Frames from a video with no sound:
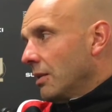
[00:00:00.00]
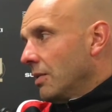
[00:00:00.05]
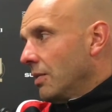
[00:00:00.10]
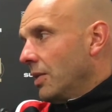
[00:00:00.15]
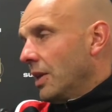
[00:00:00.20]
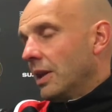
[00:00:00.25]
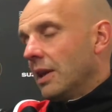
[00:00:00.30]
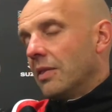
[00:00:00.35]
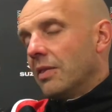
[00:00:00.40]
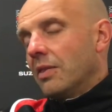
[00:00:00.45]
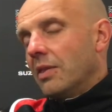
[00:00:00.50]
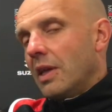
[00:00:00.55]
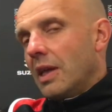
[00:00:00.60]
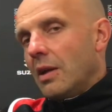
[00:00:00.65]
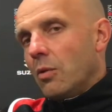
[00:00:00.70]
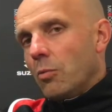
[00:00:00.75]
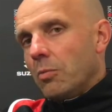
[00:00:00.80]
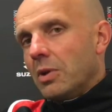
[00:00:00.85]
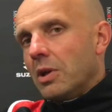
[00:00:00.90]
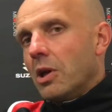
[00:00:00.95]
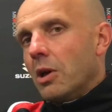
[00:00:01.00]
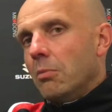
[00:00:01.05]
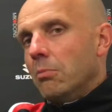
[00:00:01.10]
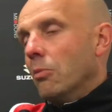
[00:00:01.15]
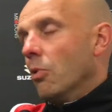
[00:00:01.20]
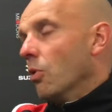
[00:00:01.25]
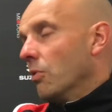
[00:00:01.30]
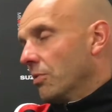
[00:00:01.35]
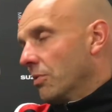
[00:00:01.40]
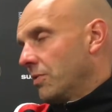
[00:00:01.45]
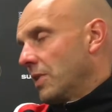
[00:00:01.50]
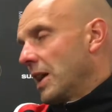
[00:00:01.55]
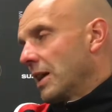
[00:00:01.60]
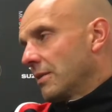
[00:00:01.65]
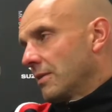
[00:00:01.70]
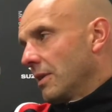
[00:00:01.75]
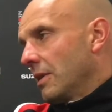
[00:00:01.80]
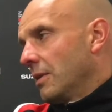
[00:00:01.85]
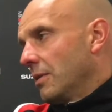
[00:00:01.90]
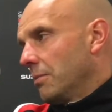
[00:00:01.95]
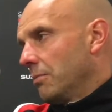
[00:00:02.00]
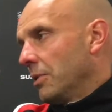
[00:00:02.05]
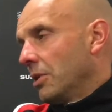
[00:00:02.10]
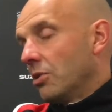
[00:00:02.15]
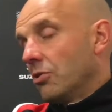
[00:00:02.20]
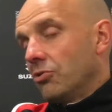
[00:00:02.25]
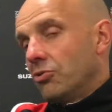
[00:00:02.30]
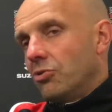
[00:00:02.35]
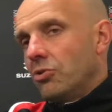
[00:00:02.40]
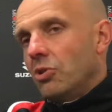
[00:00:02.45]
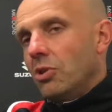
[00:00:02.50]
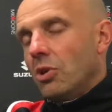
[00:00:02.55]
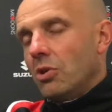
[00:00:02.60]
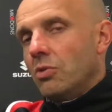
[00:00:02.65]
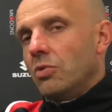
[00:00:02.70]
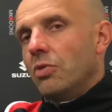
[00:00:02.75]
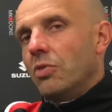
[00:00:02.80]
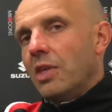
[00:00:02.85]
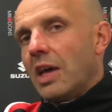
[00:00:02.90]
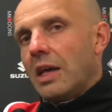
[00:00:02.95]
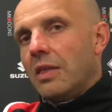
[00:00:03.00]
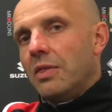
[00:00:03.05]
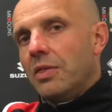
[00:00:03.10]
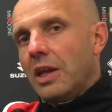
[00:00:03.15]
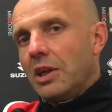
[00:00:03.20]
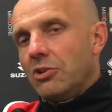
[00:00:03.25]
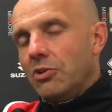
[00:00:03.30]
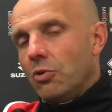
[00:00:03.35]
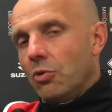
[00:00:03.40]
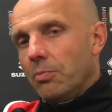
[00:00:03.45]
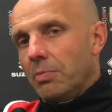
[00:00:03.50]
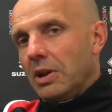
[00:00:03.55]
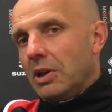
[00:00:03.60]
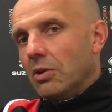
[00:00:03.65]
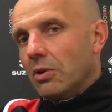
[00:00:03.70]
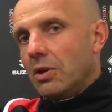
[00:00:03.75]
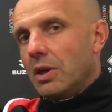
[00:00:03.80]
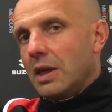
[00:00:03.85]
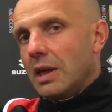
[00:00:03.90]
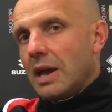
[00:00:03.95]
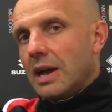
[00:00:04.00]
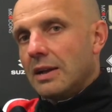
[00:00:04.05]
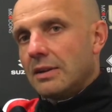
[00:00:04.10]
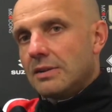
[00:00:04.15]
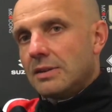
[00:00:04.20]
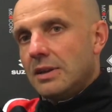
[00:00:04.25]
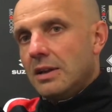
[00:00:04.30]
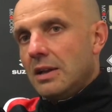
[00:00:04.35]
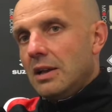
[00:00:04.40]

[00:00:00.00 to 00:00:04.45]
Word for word: then it, it, will become more of a factor because that then you'll be looking at